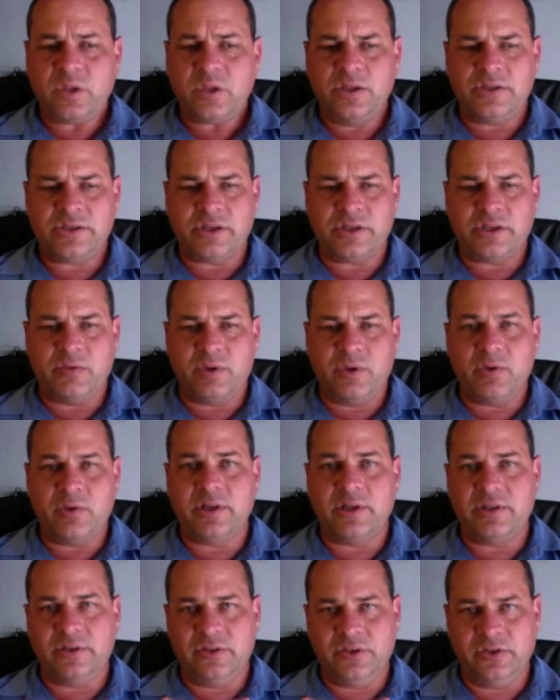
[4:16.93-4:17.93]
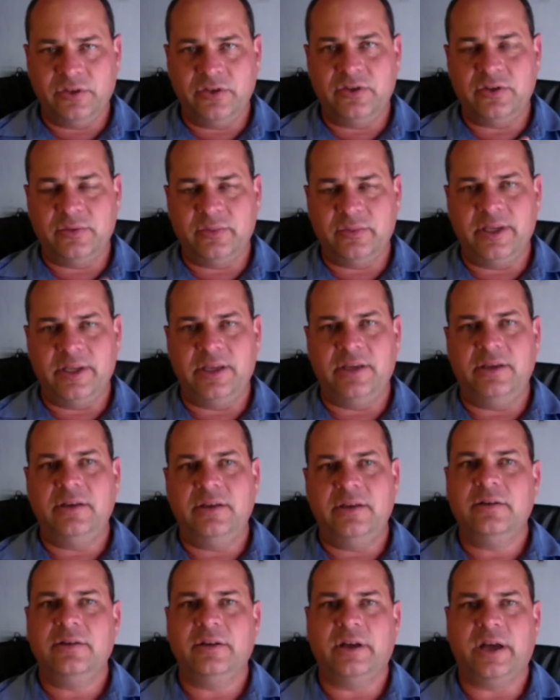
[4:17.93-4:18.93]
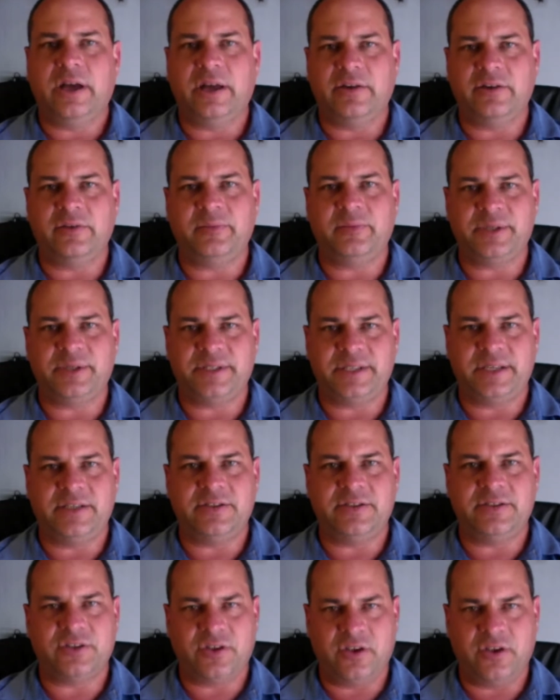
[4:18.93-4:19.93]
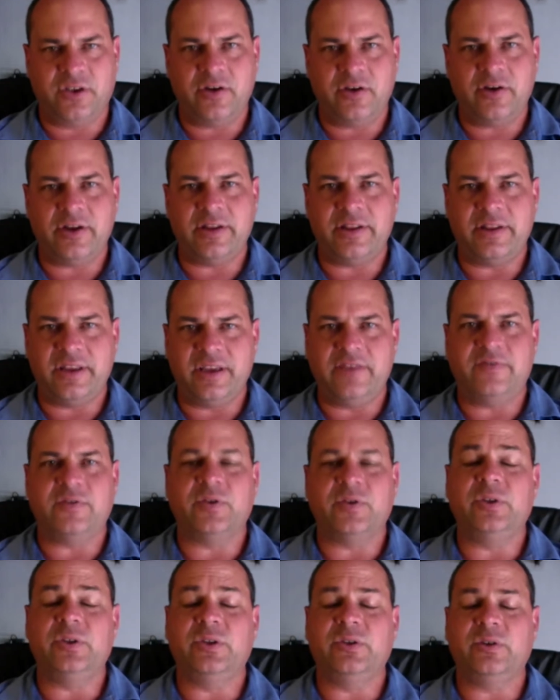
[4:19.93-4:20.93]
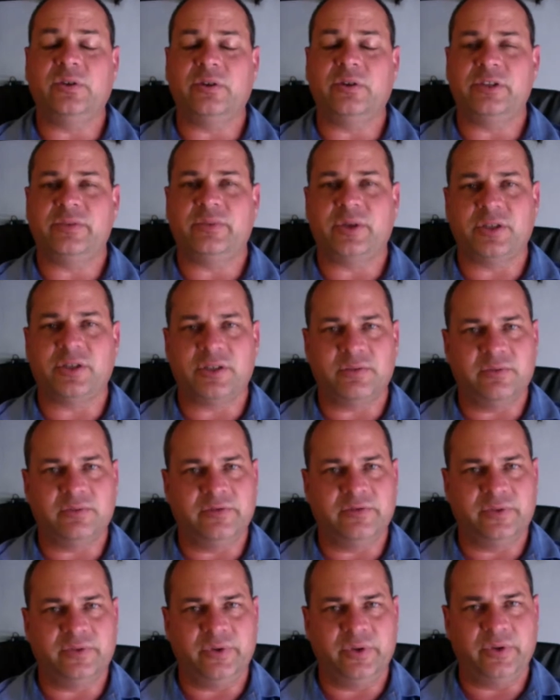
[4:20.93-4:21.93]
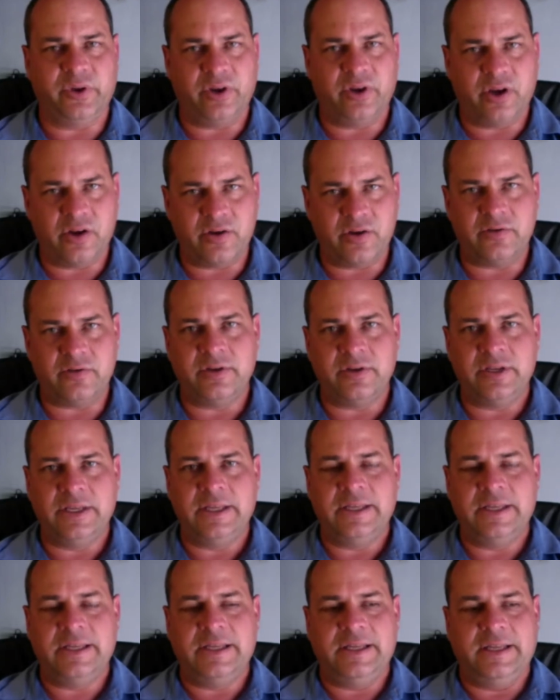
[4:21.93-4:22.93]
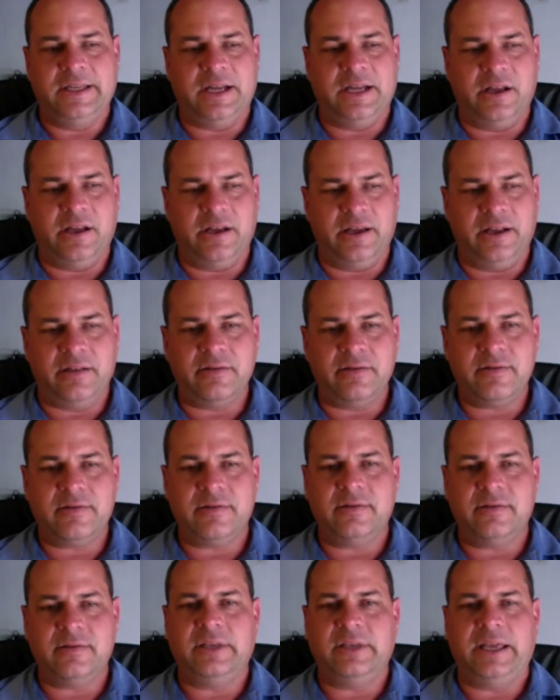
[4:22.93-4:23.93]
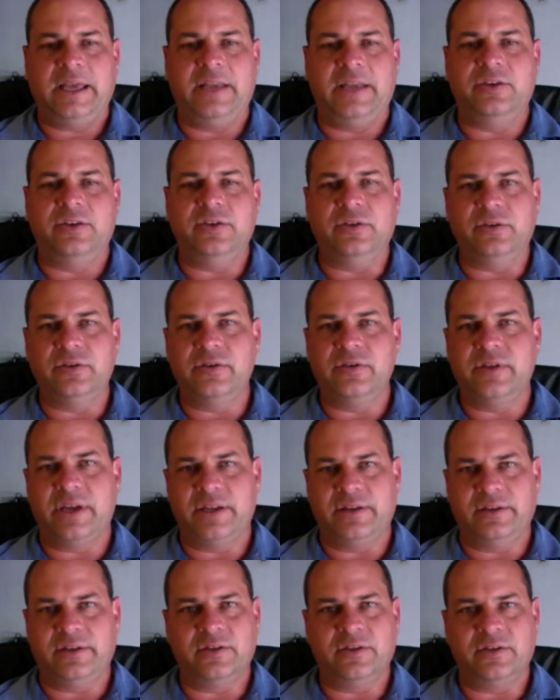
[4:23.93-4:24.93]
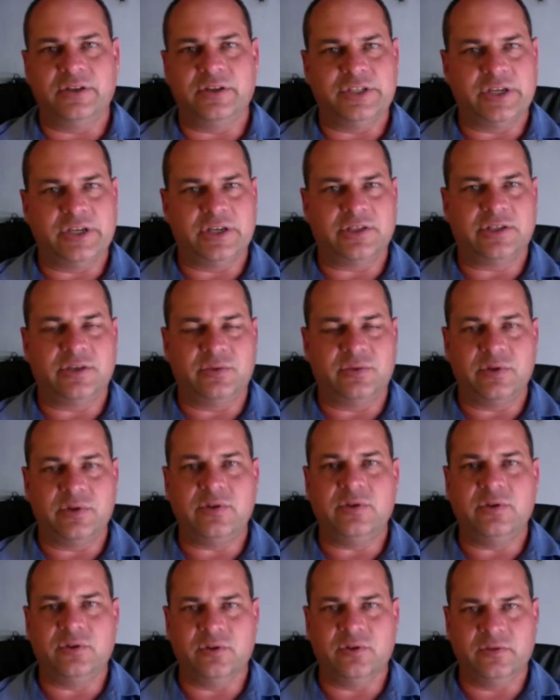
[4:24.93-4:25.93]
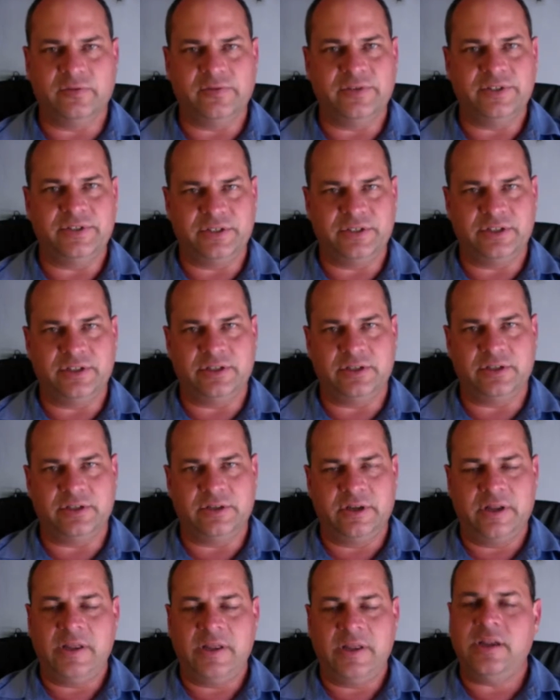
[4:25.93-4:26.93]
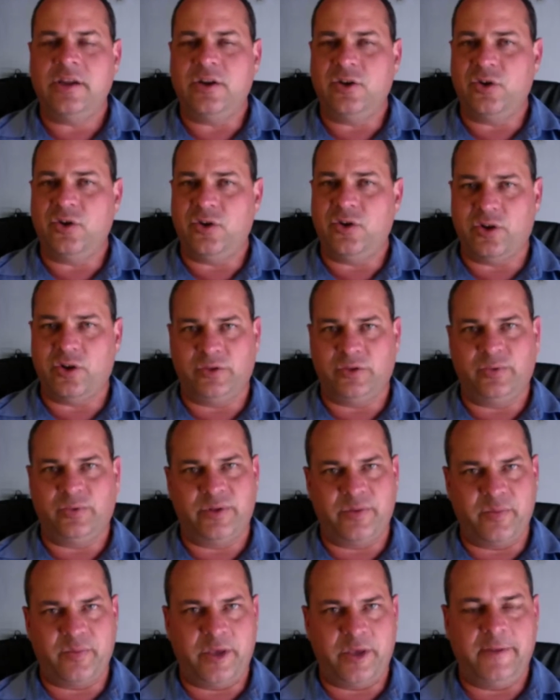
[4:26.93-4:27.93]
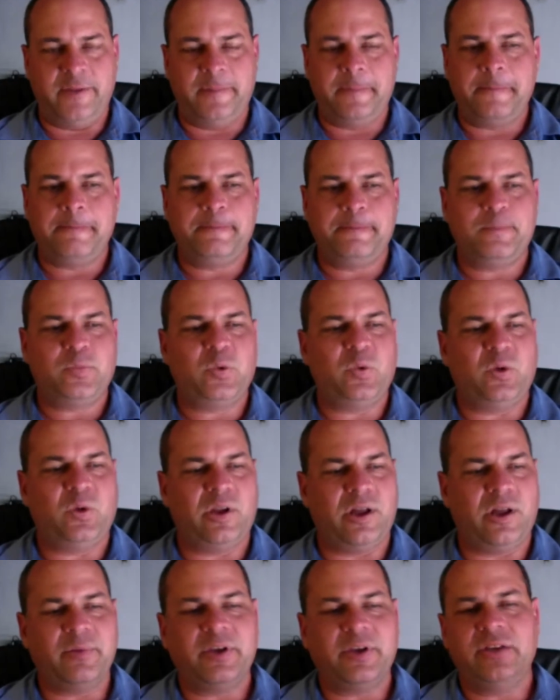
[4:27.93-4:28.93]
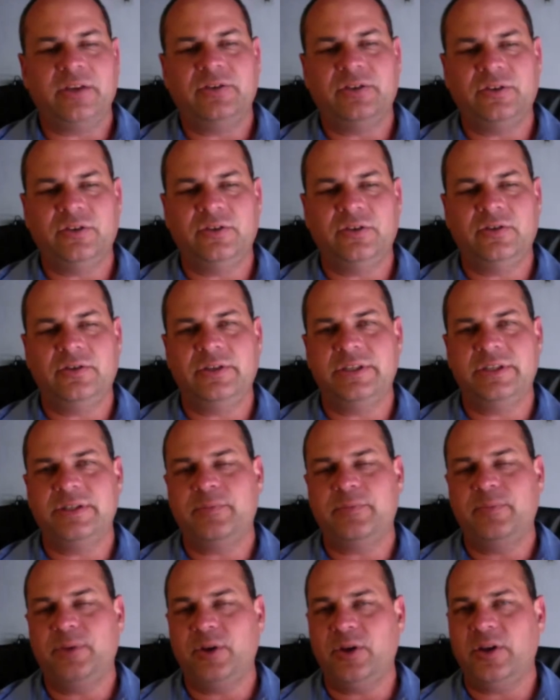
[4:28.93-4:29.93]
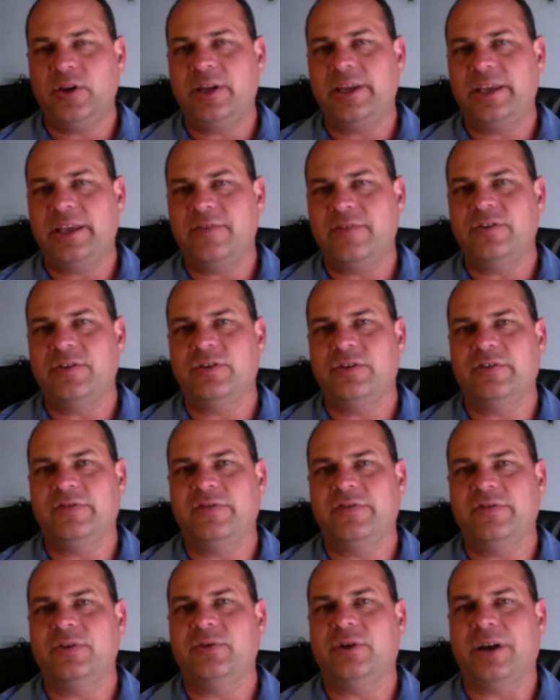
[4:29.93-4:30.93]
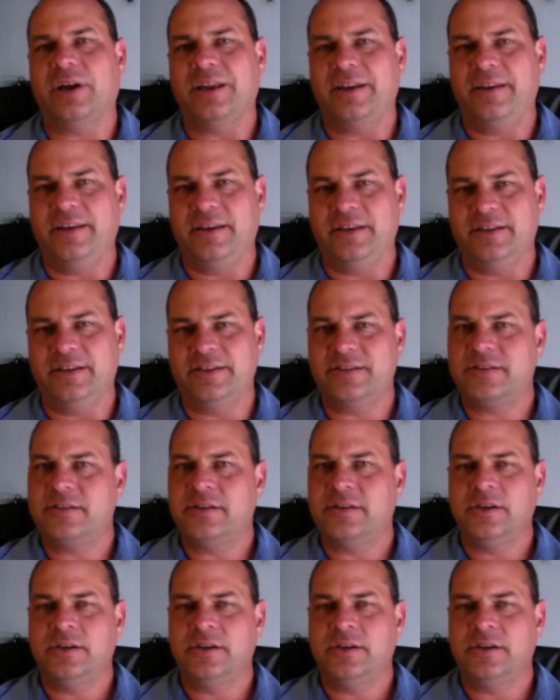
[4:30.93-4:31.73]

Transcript: So we want you to be 100% secure, and therefore you are responsible for your own health, and you do that in conjunction with your physician, not with me. What I'm going to do is purely give you a few ideas